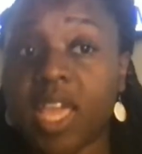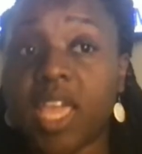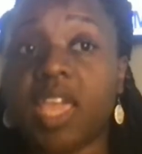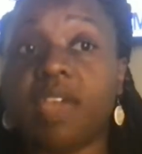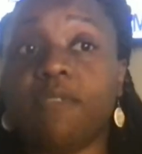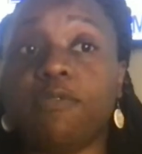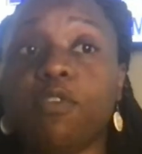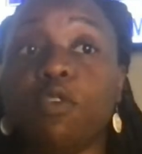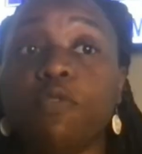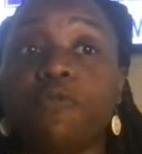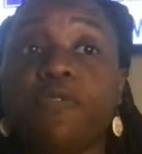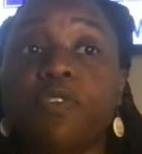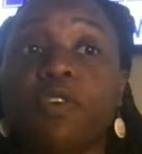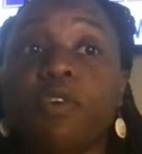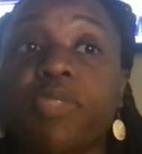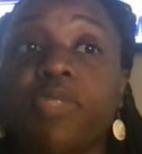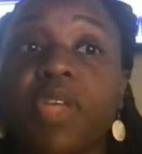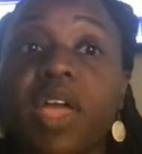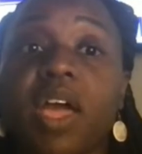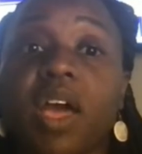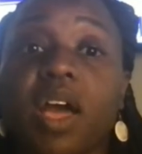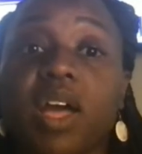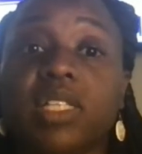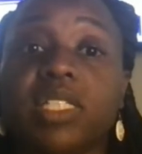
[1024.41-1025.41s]
If you
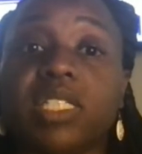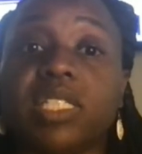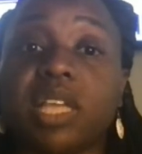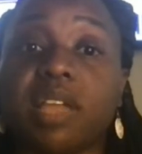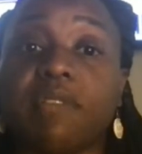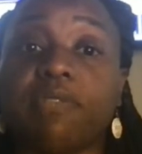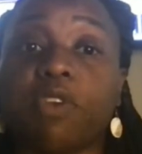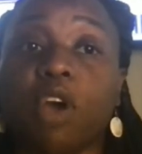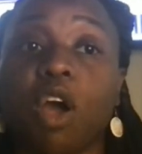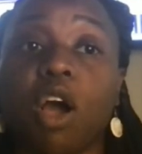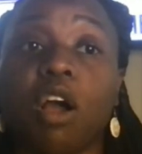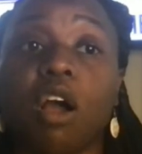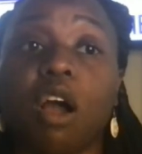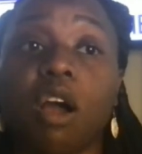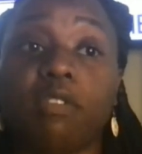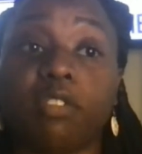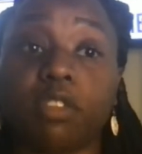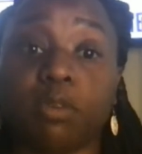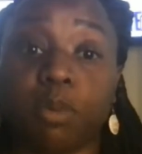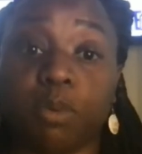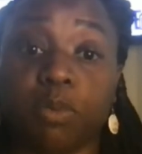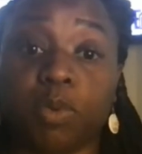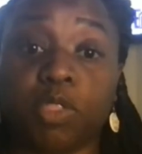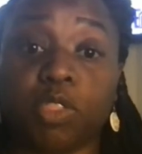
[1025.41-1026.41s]
that unsafe or
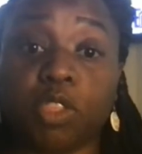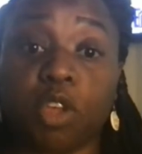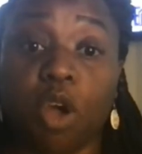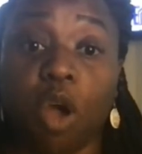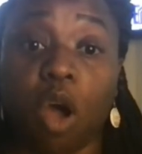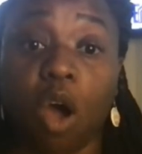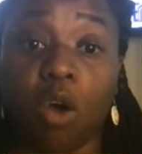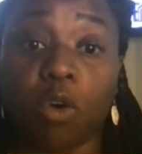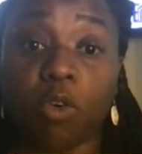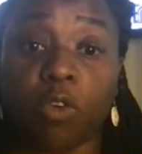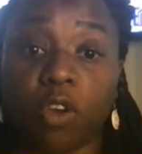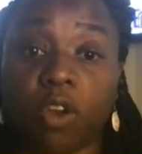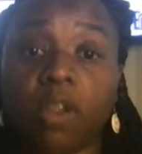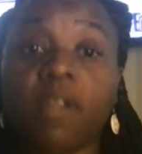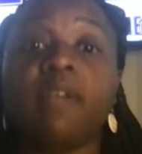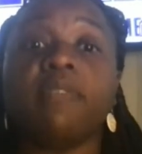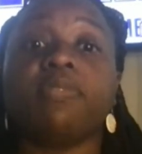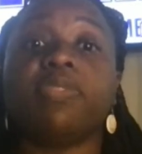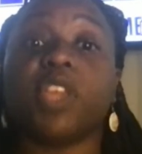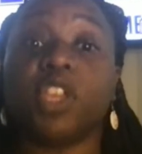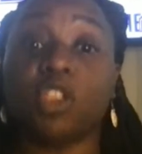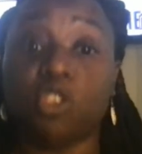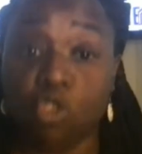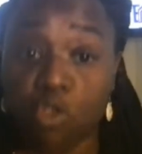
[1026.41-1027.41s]
uncomfortable with your owner,
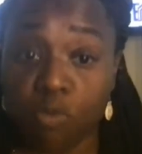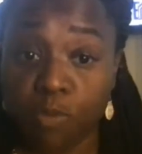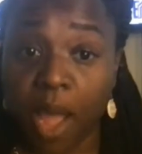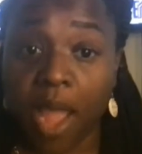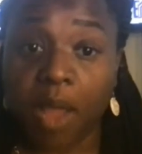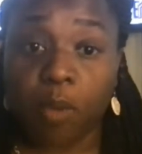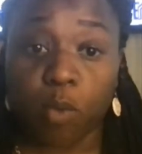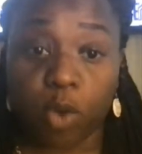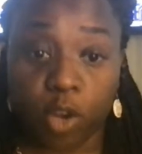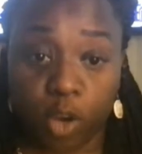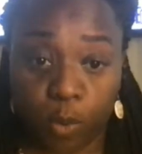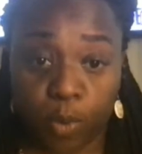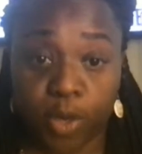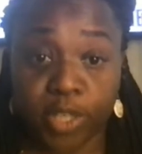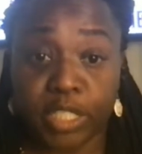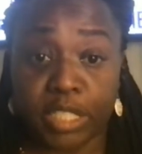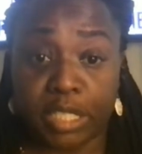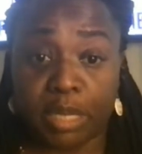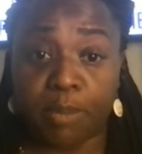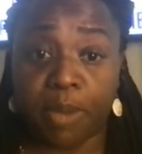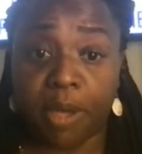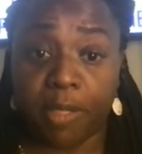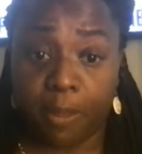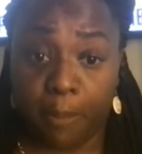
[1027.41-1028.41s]
then you might want to rent
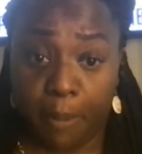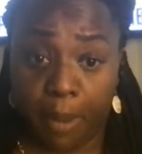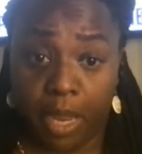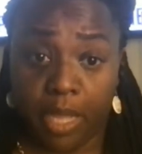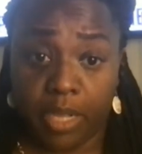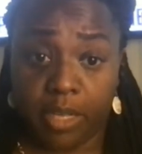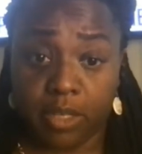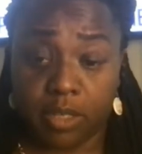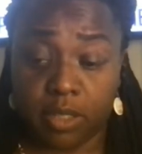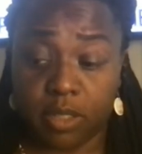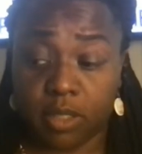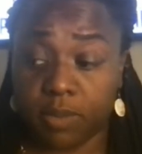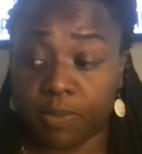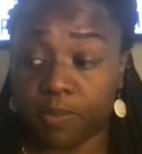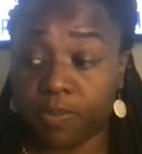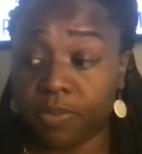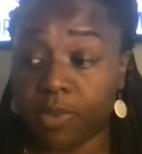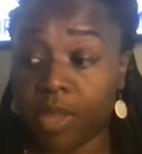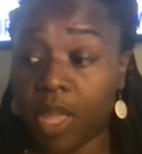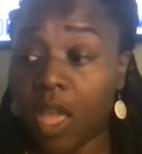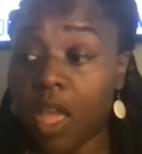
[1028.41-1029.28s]
some other place.